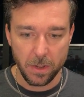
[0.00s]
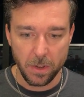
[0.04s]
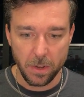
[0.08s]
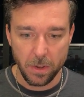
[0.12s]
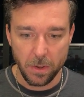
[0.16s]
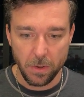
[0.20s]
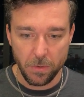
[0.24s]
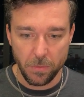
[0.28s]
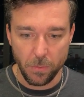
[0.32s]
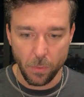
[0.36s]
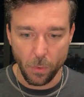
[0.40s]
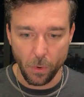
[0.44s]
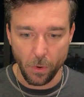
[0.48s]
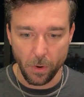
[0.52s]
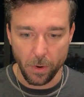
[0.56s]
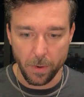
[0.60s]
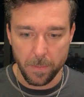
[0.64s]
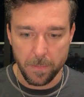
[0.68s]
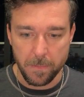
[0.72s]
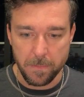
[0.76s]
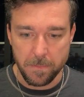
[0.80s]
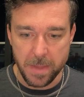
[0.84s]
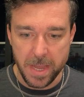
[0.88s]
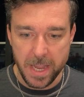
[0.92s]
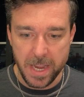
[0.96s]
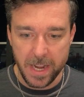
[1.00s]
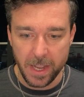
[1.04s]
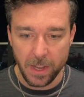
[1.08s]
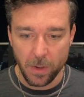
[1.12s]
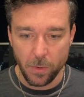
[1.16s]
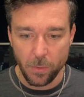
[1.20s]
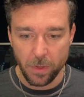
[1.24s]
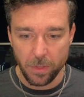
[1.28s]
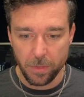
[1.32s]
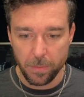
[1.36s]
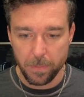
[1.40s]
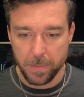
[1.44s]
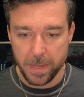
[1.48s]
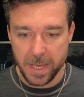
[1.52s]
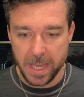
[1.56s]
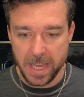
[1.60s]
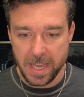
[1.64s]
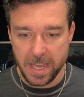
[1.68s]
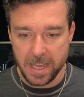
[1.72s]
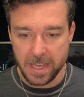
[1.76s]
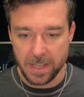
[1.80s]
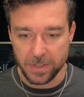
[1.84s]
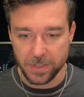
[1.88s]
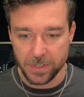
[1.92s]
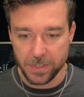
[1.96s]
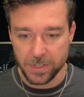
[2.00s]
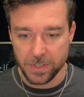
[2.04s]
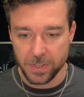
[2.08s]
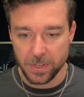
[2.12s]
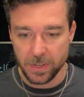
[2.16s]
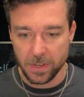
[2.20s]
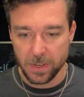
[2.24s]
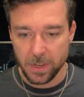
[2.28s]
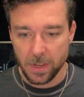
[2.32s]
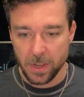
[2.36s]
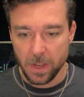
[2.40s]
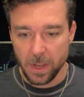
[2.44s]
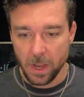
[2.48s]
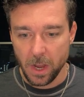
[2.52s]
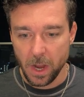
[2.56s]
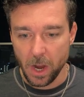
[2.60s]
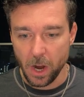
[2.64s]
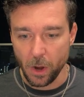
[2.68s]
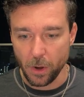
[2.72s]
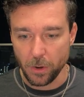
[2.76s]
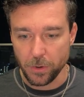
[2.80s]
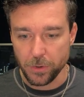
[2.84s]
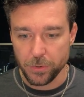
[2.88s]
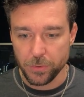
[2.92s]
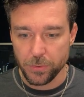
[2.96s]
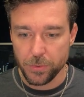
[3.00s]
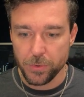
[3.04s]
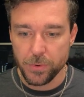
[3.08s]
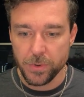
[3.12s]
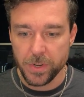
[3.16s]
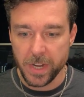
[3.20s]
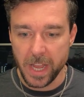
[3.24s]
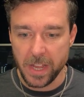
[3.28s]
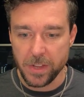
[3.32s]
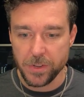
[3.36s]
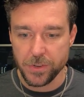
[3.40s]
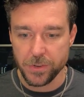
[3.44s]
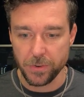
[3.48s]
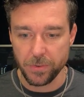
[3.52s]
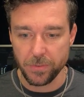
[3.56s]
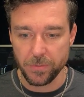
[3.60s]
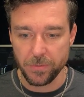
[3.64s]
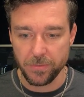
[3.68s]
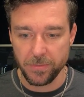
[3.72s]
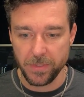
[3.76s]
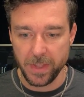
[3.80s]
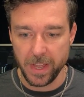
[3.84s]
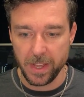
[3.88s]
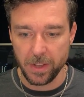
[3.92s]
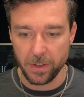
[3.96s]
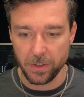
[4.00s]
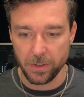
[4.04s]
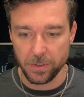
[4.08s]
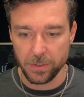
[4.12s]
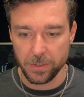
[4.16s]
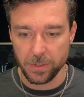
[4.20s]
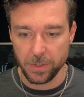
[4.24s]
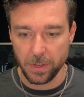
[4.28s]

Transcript: For meeting with peace, our true nature failed.